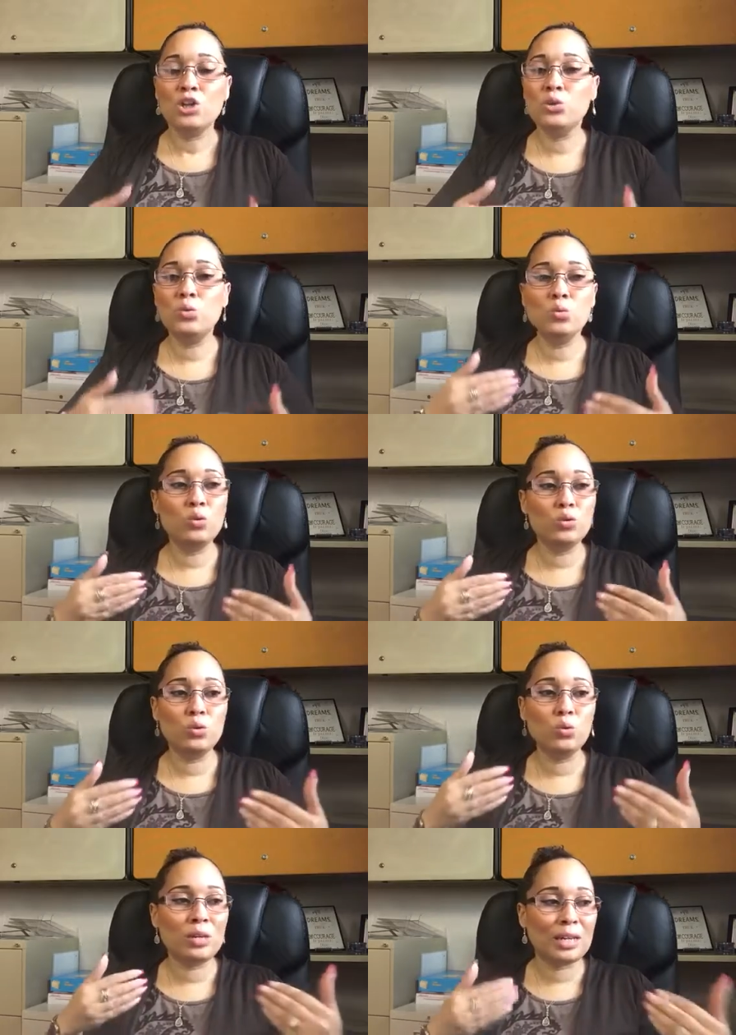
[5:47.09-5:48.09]
You
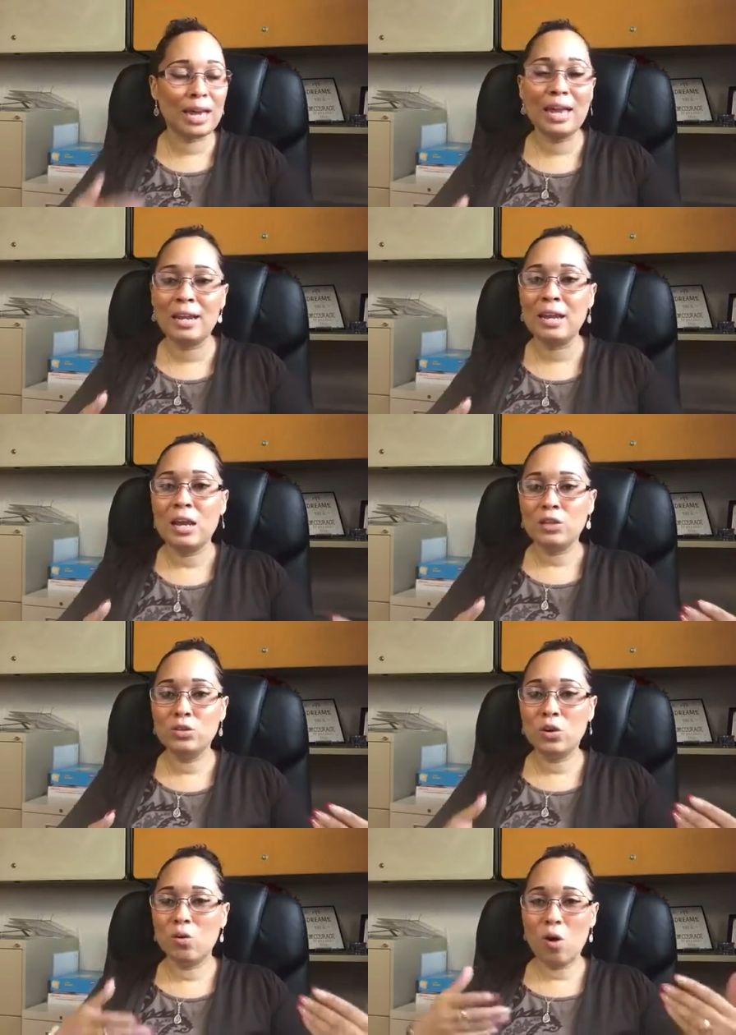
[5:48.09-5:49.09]
you getting,
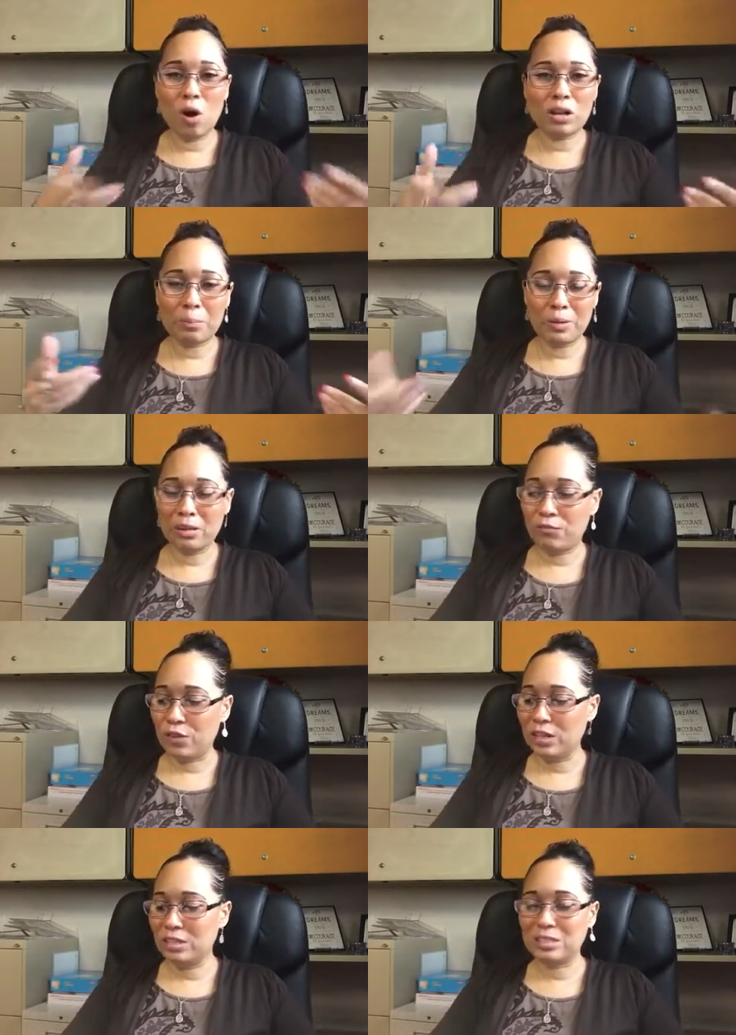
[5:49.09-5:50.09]
you know, all up in your
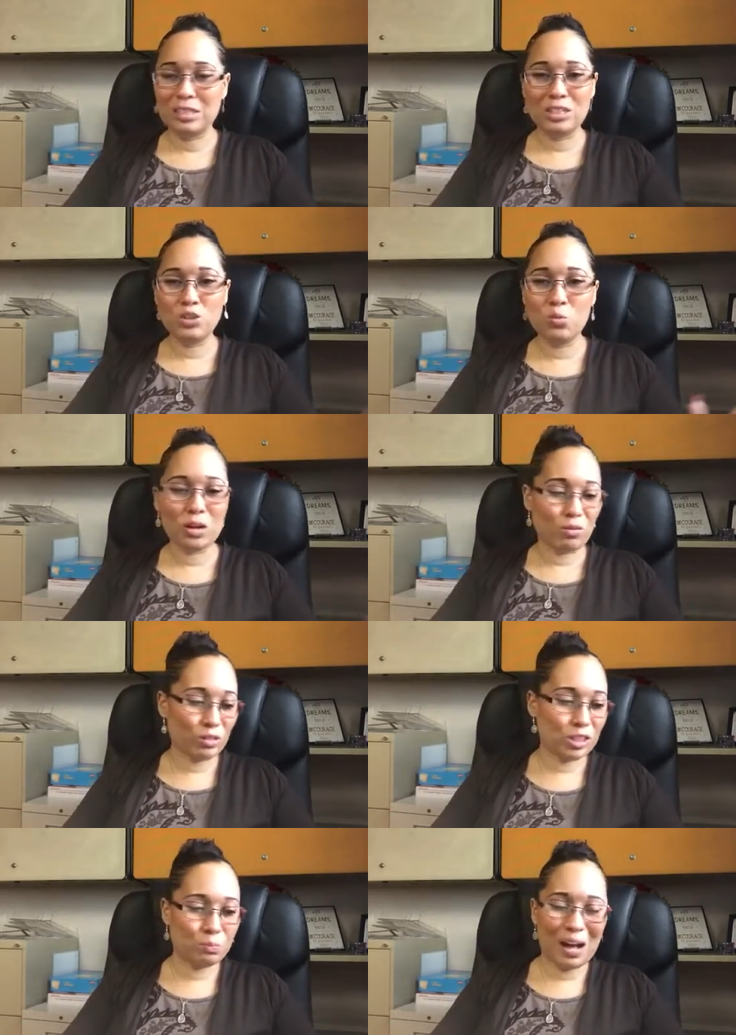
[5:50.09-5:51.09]
feelings and then you want to
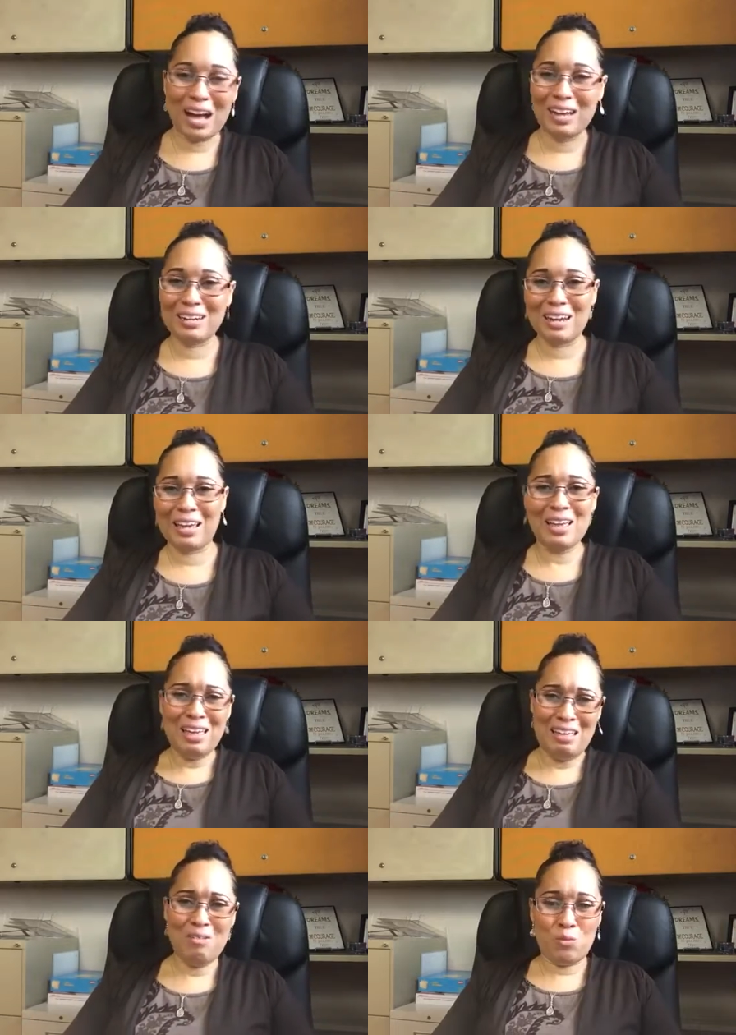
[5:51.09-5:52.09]
respond and like,
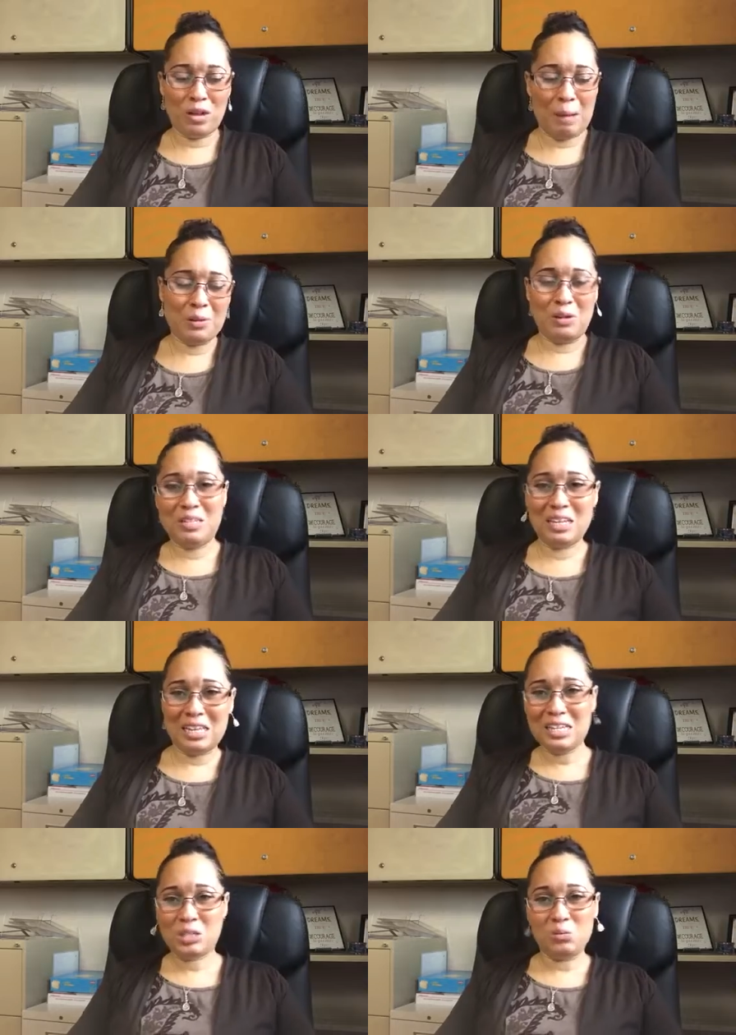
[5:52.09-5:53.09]
and eh, well, I'm going to
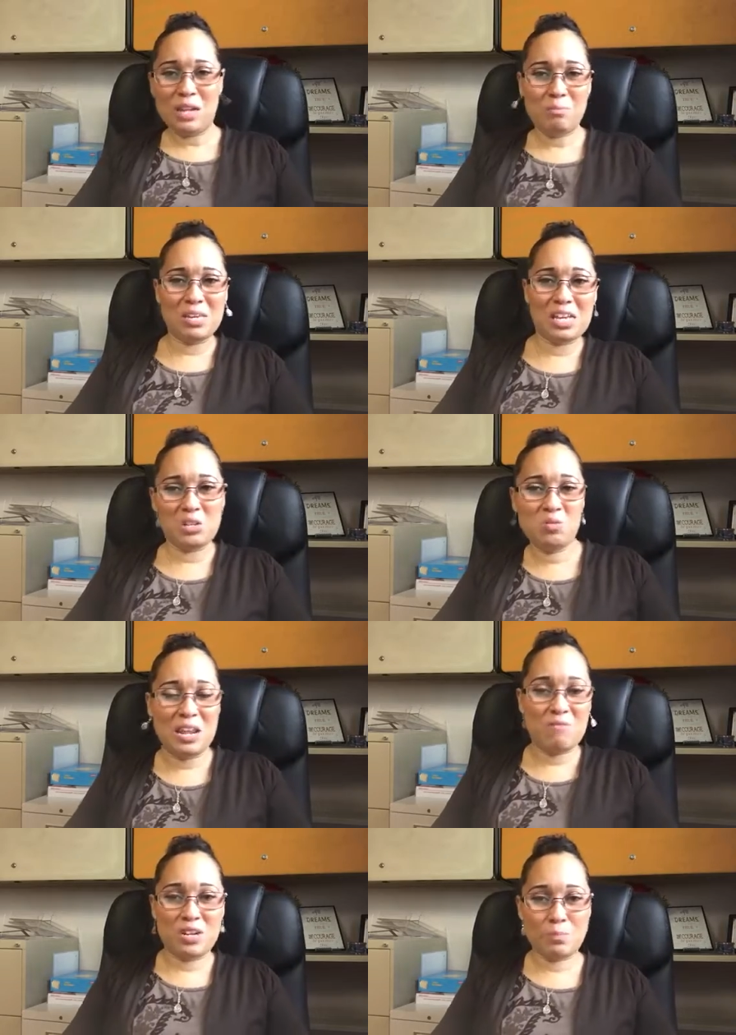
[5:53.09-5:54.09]
delete you then because you
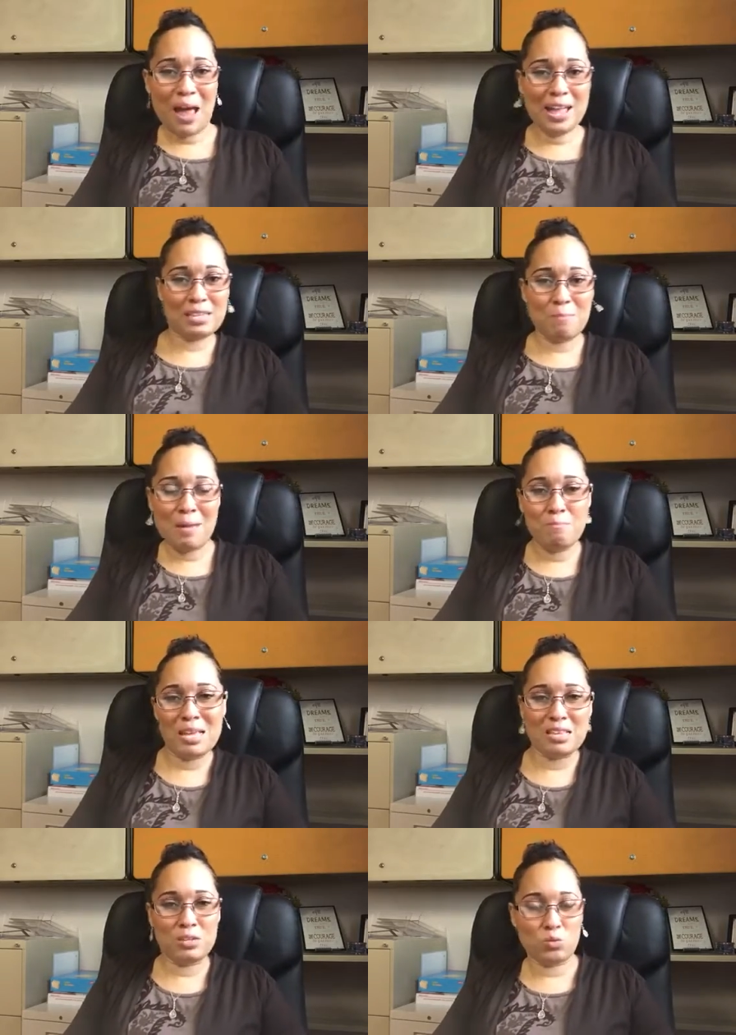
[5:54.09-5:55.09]
didn't respond to my
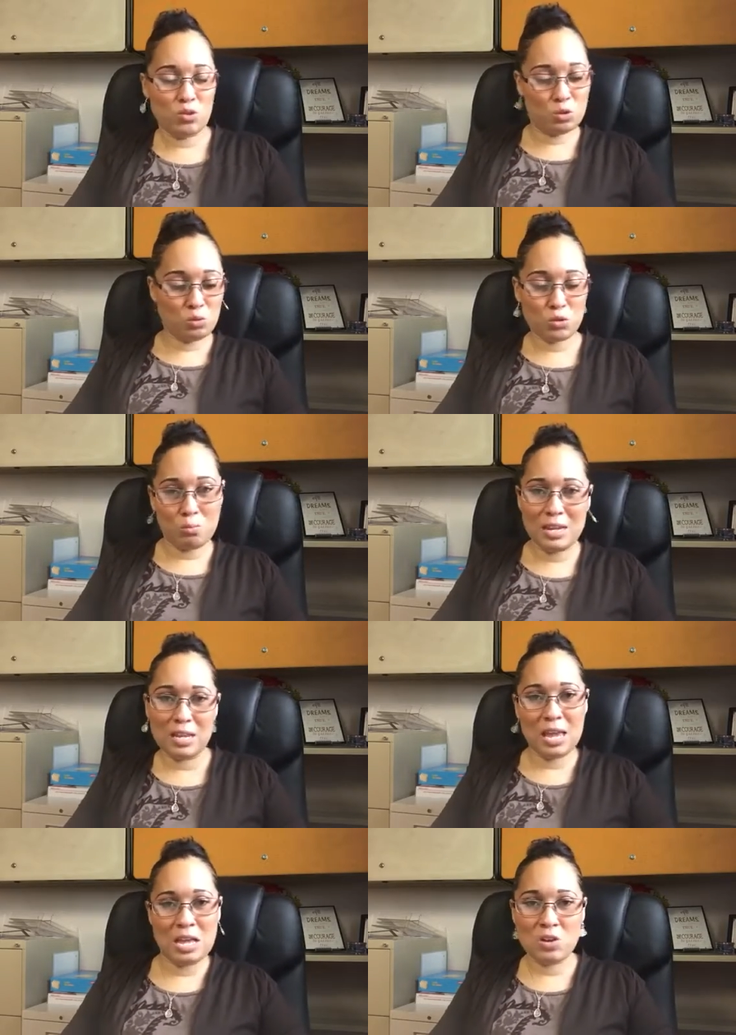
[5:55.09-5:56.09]
message on social
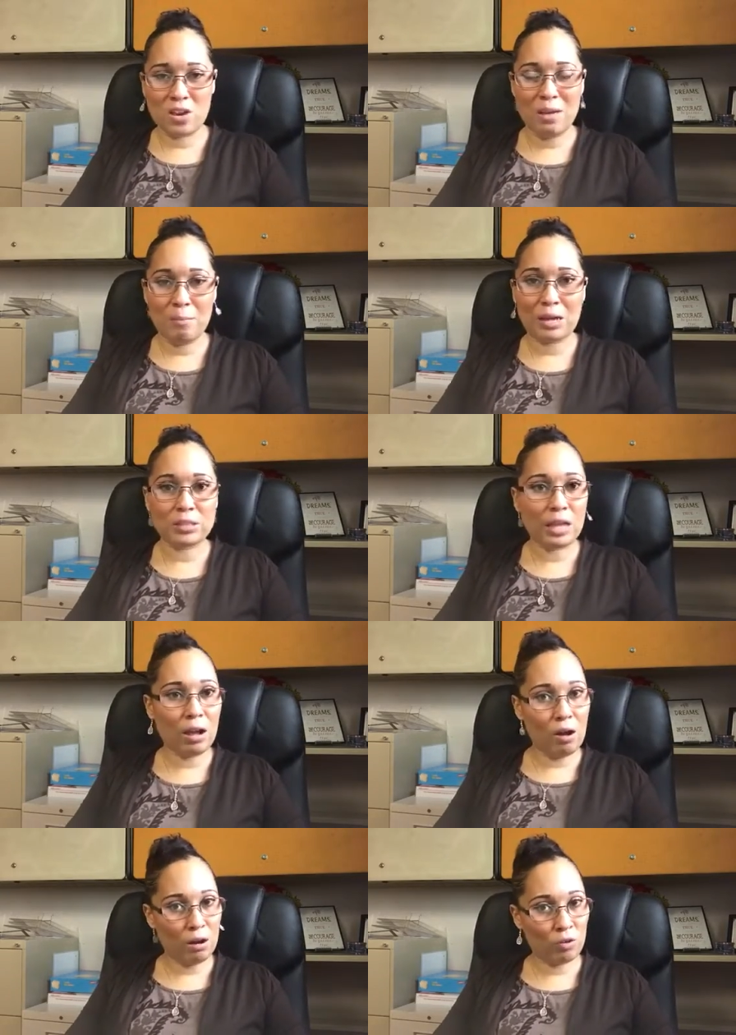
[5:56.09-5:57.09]
media in your inbox.
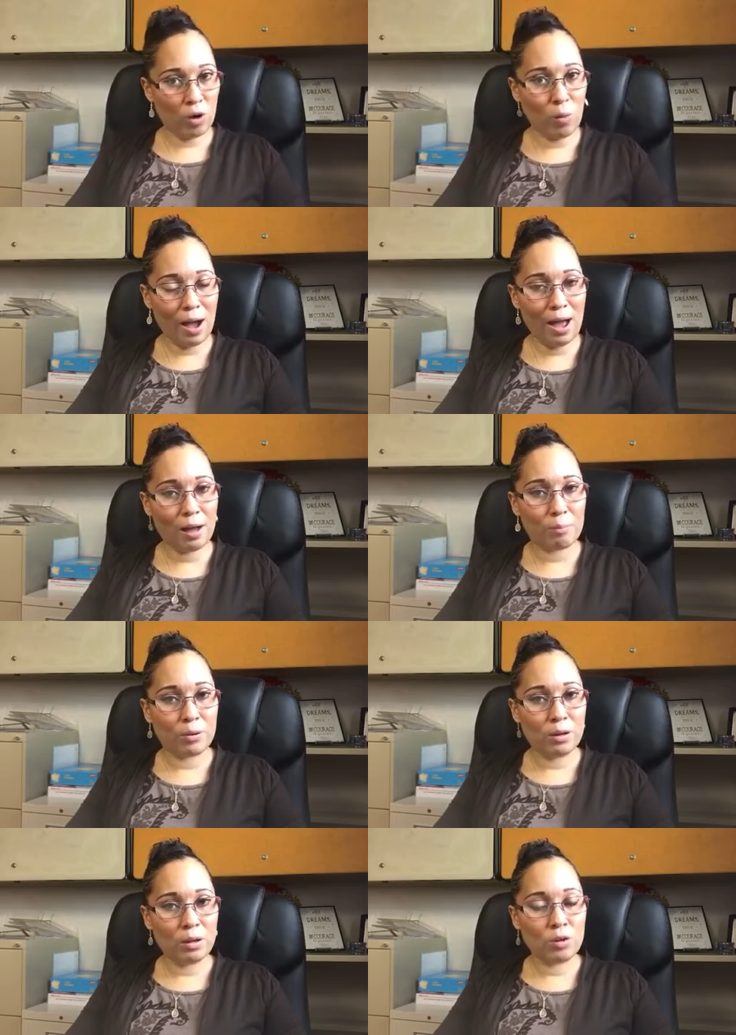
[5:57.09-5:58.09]
Like, grow up.